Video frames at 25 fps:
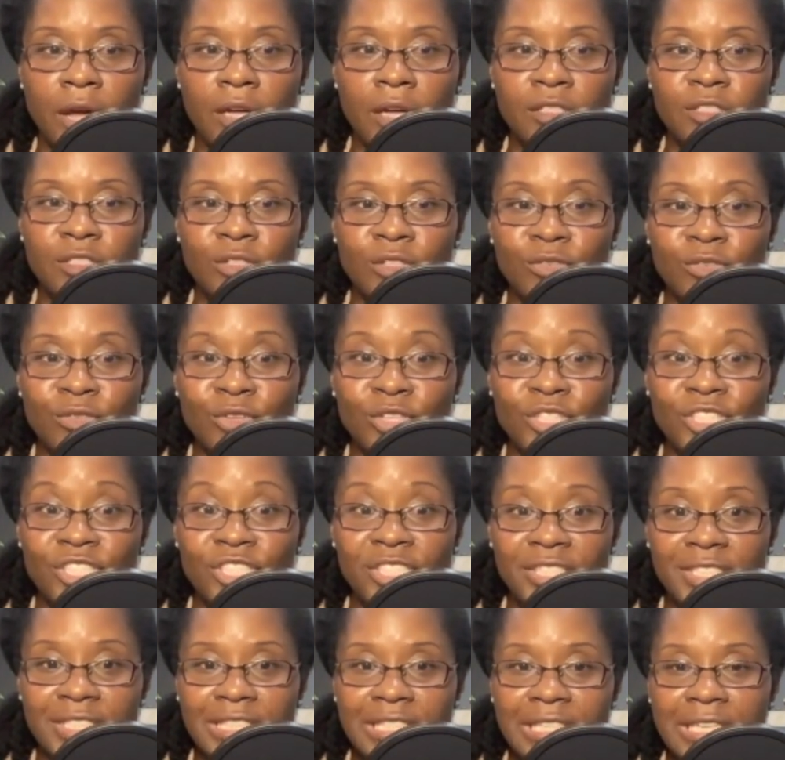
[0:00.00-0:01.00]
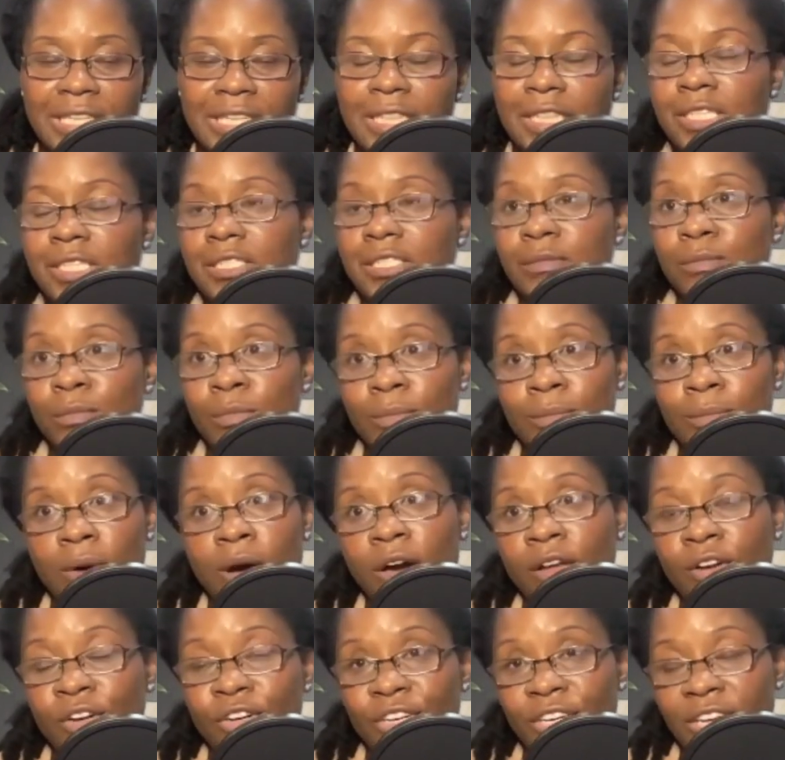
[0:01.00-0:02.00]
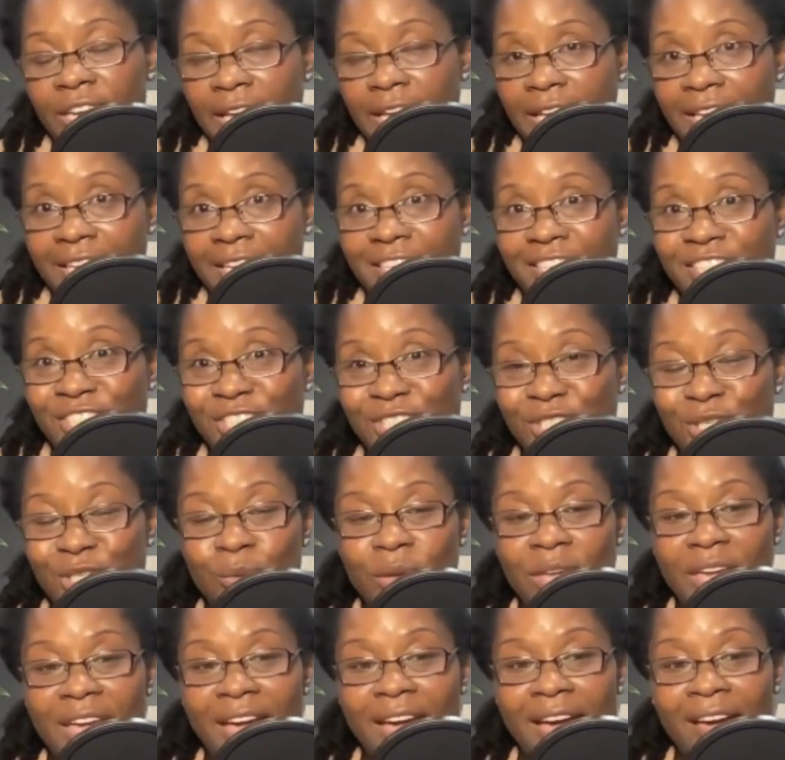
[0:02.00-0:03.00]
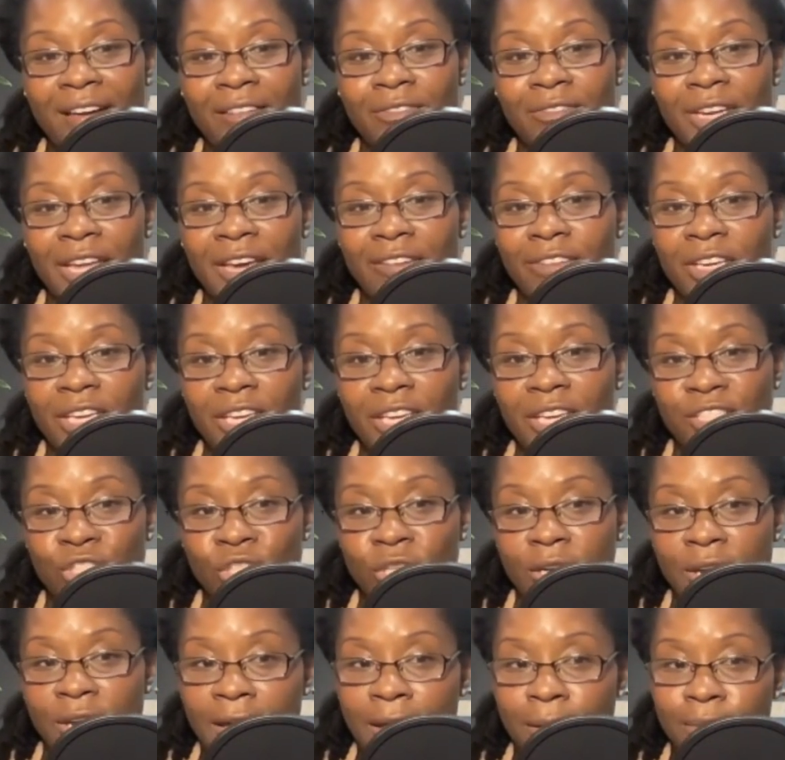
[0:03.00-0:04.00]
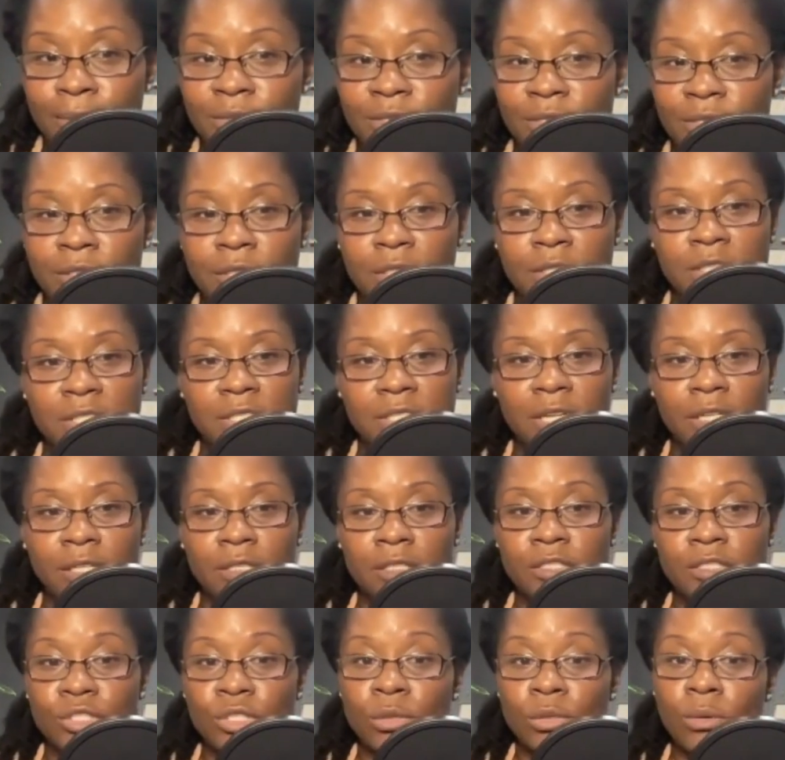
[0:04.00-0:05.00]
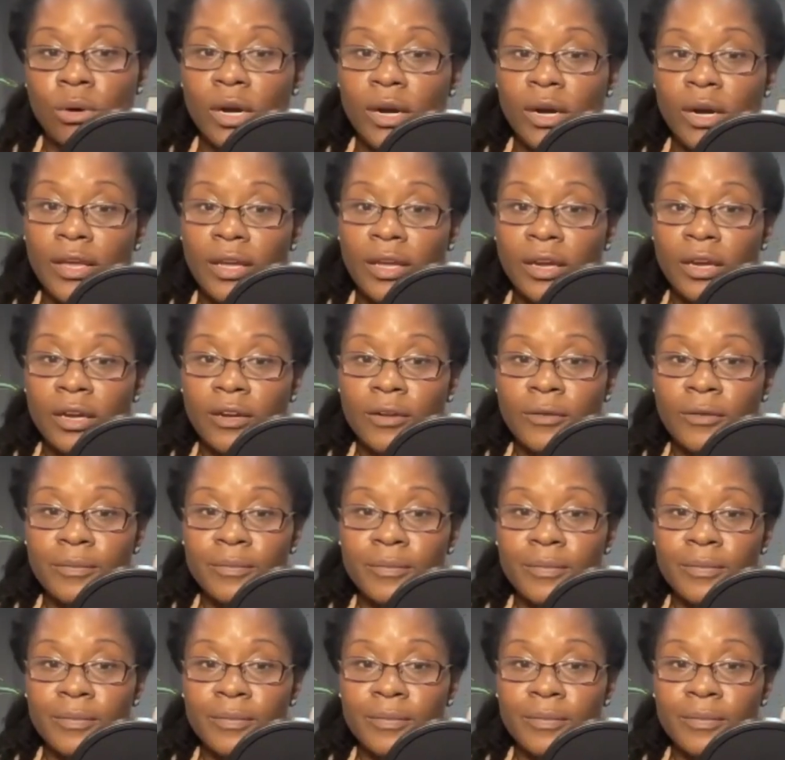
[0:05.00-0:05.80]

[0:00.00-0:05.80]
So fortunately, in this modern age, we have navigation apps, and you can tell us you are here,